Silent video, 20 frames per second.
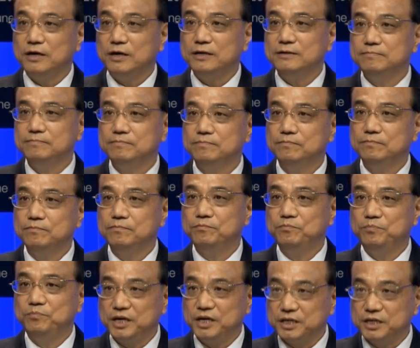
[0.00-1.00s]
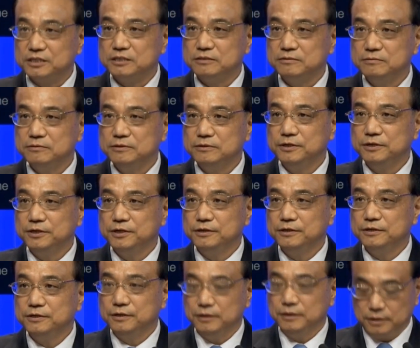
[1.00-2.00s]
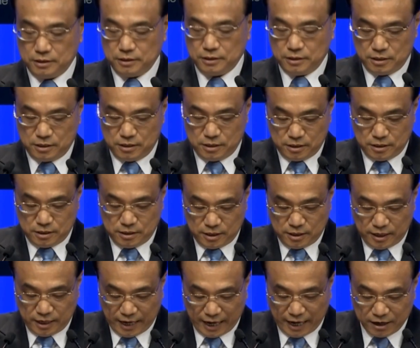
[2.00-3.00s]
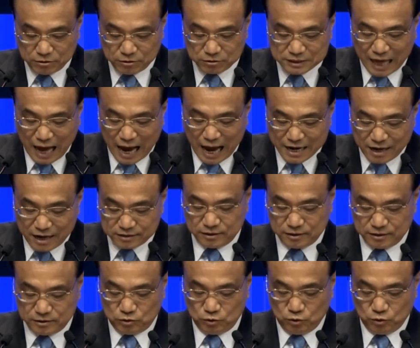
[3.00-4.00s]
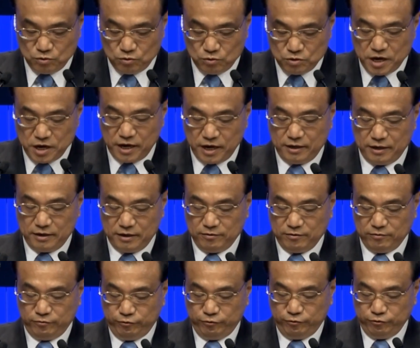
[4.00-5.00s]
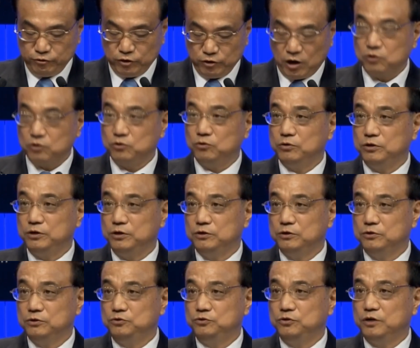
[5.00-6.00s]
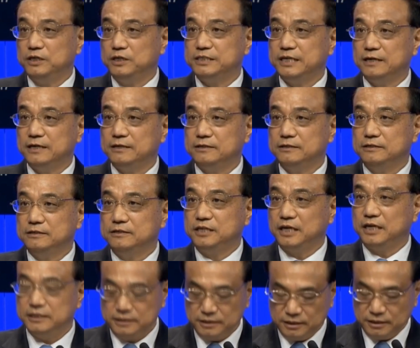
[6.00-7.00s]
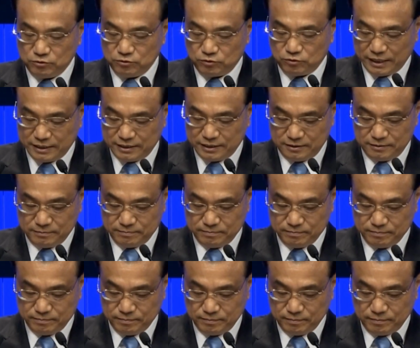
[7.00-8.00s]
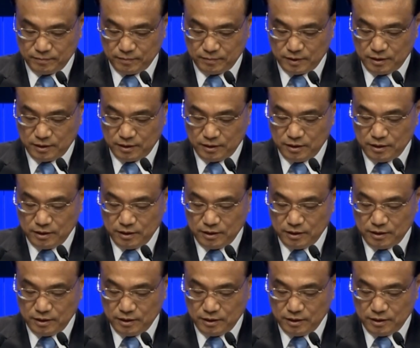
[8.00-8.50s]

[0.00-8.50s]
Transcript: about 13 million university and junior college graduates enter into the workforce. And also we have a large number of surplus